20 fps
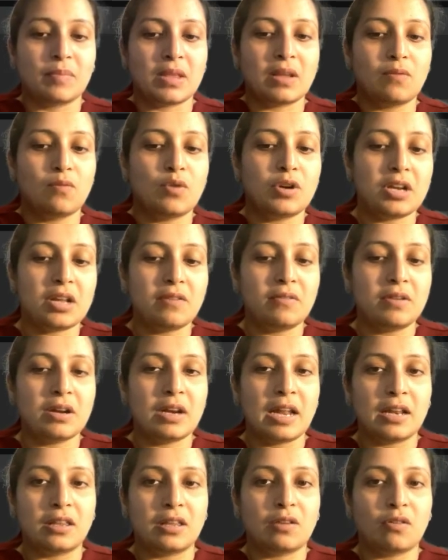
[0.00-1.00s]
Whatever
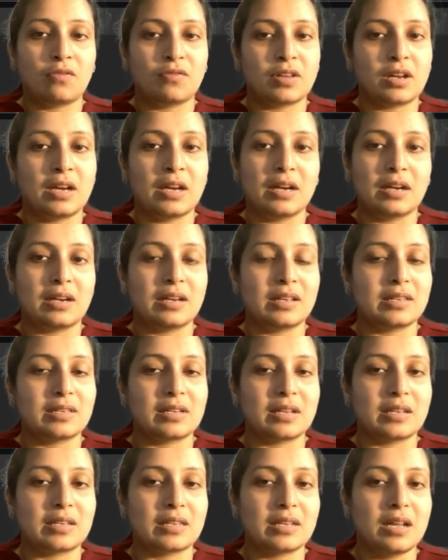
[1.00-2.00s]
length of the linked list
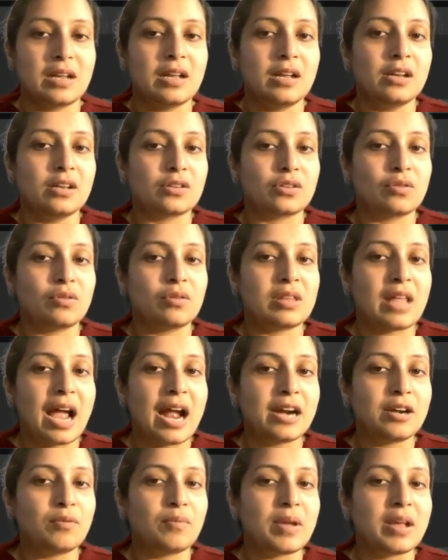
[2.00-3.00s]
is. So
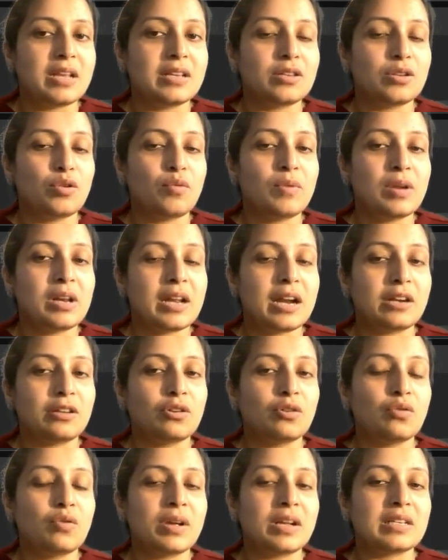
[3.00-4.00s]
that ways you will get
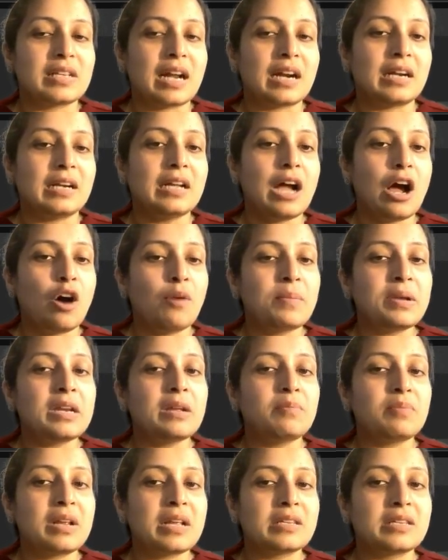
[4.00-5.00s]
to know exactly how many
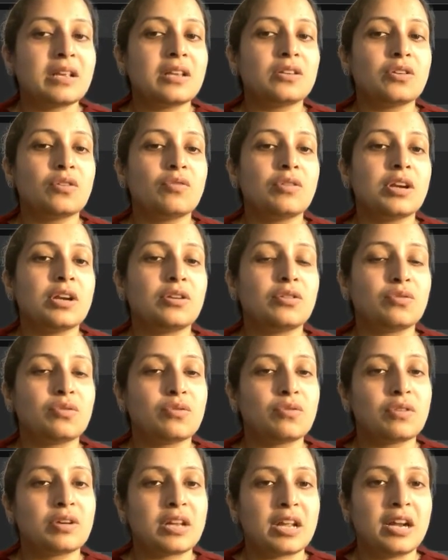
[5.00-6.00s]
places you need to
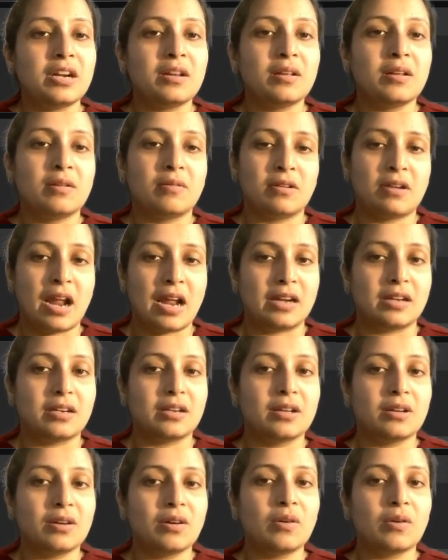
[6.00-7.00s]
rotate right.
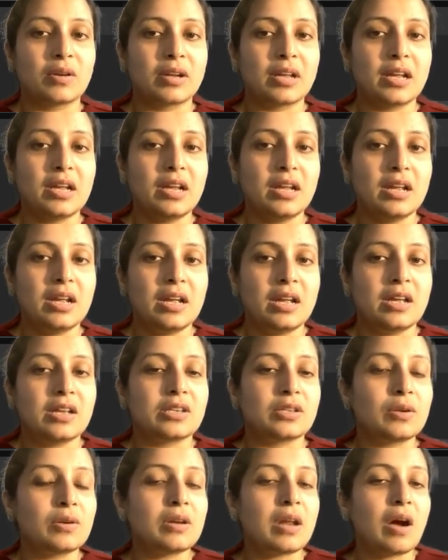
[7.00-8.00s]
Okay.
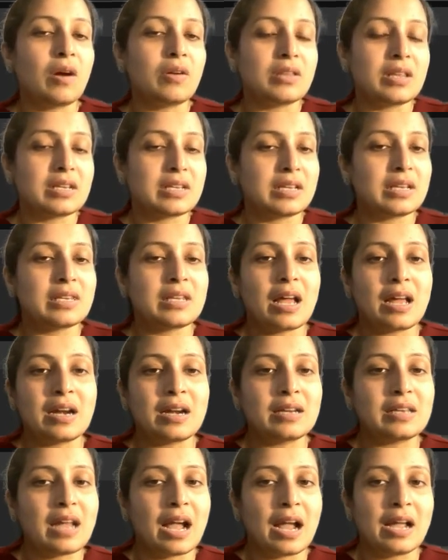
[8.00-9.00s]
So now this is our
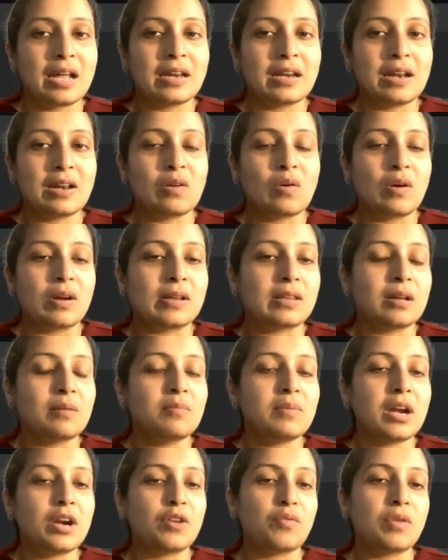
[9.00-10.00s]
entire
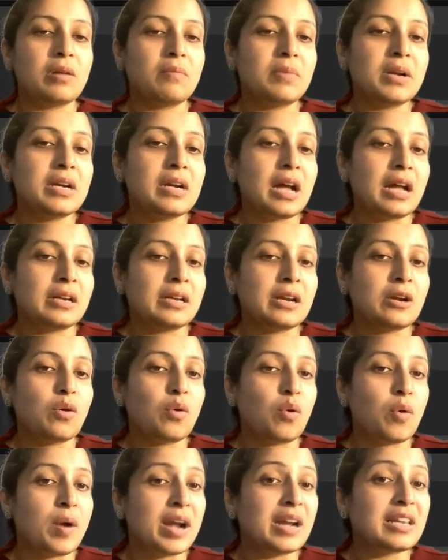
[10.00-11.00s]
algorithm. It will be done in
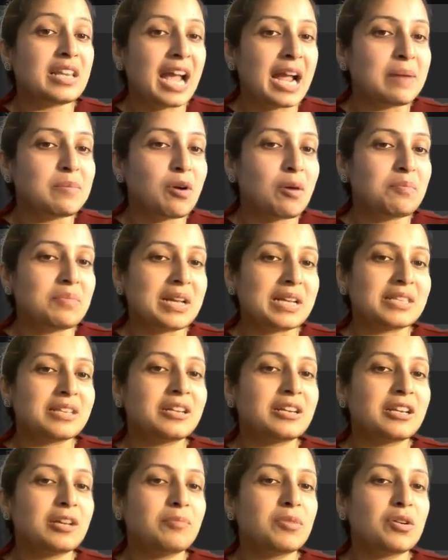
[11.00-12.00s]
O n time
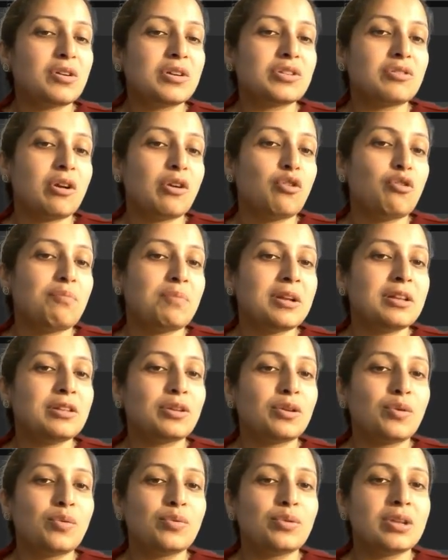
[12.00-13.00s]
complexity because you're looping
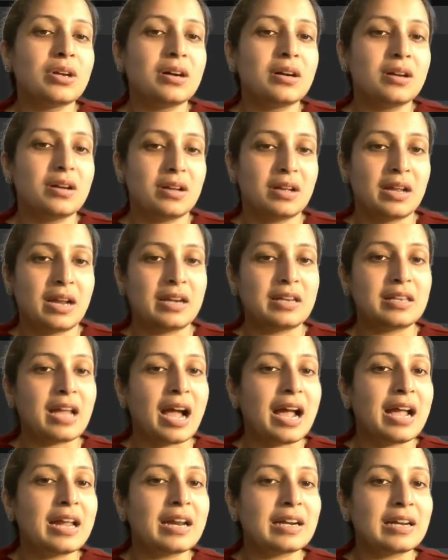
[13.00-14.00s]
through the
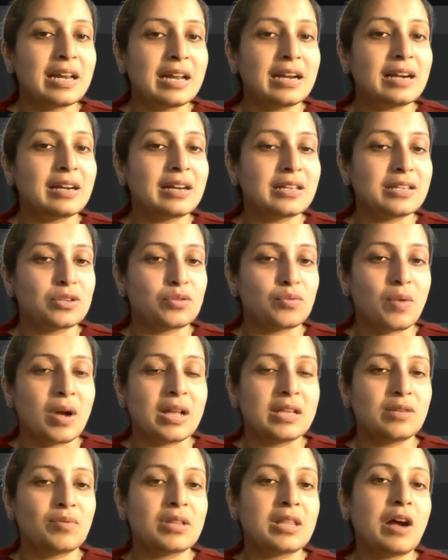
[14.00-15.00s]
entire linked list
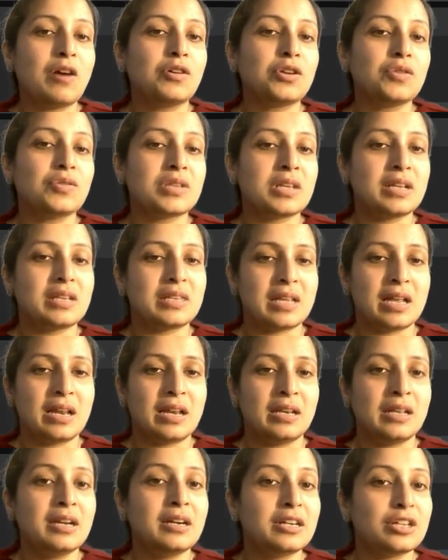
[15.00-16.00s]
once without using
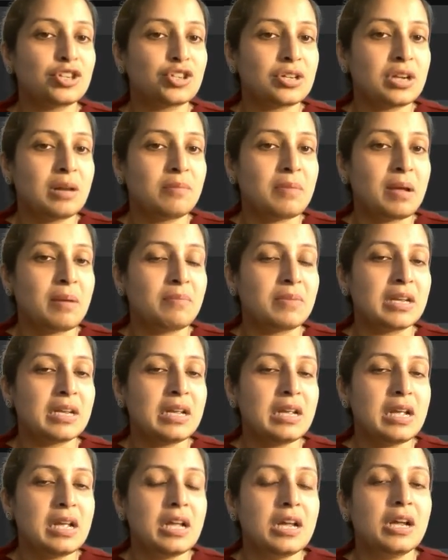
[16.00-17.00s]
any additional
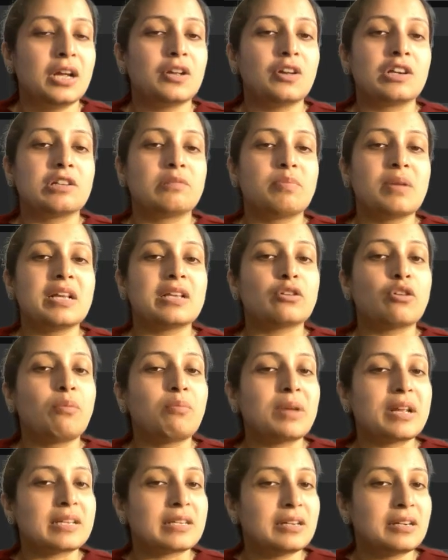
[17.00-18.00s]
memory. Your space
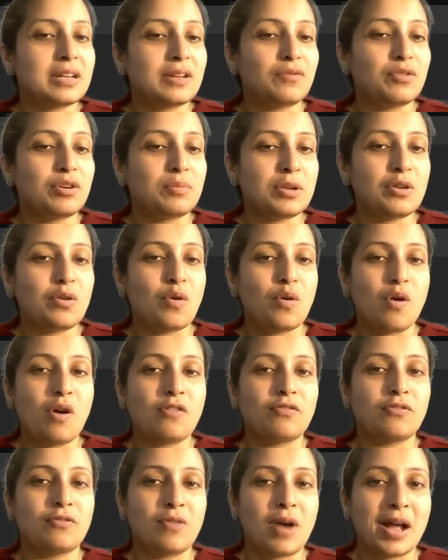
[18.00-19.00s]
complexity would be O
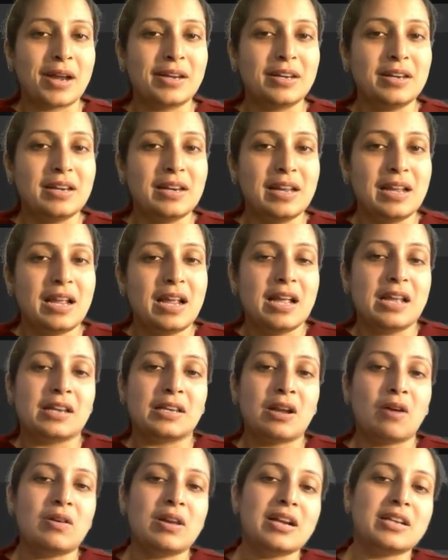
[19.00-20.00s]
of 1.
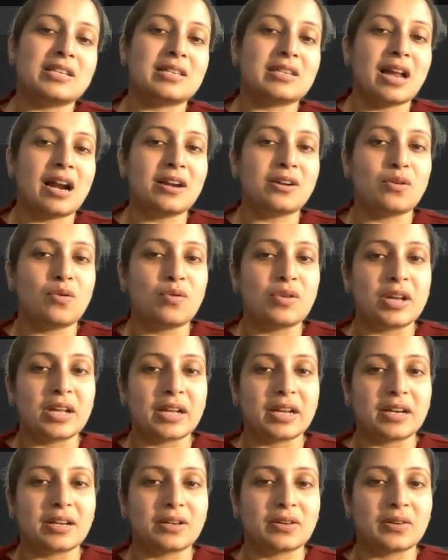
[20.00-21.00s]
Now let's start
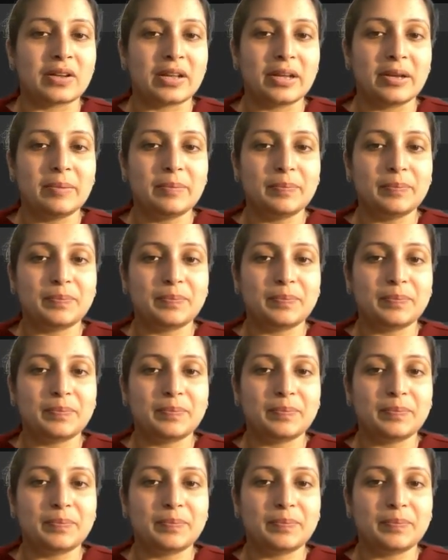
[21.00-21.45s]
coding it, okay?